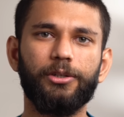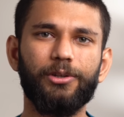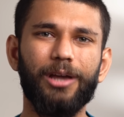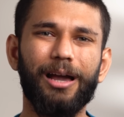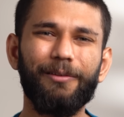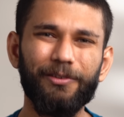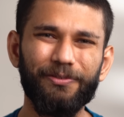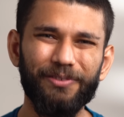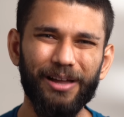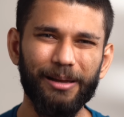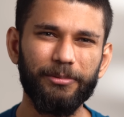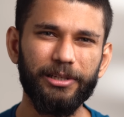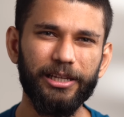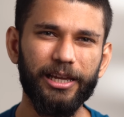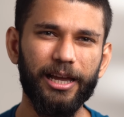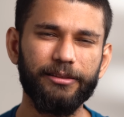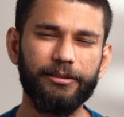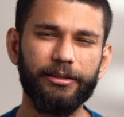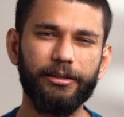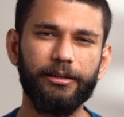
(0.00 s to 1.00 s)
you have a family
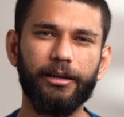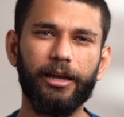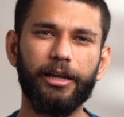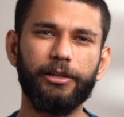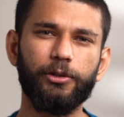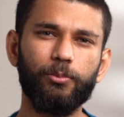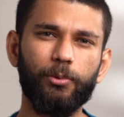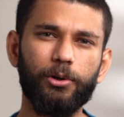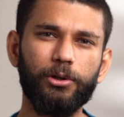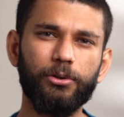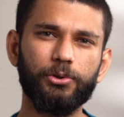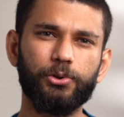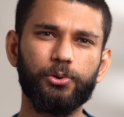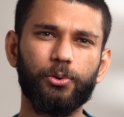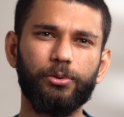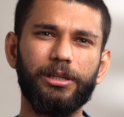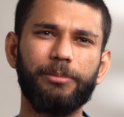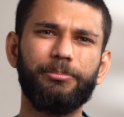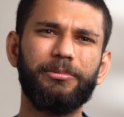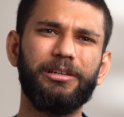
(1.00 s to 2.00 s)
gathering and you want to
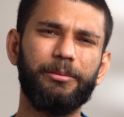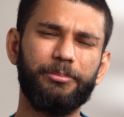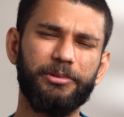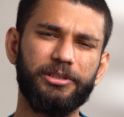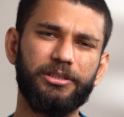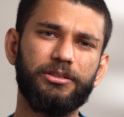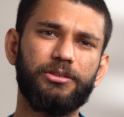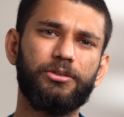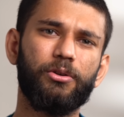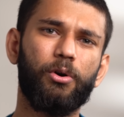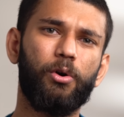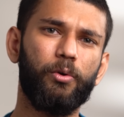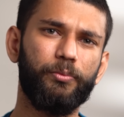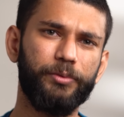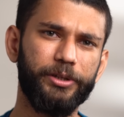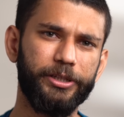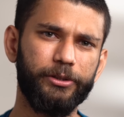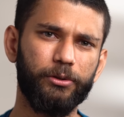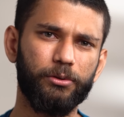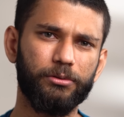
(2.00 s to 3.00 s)
show them images or
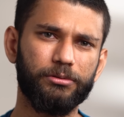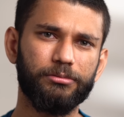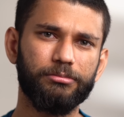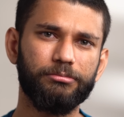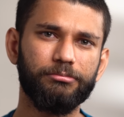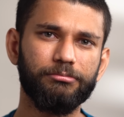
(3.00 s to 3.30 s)
videos.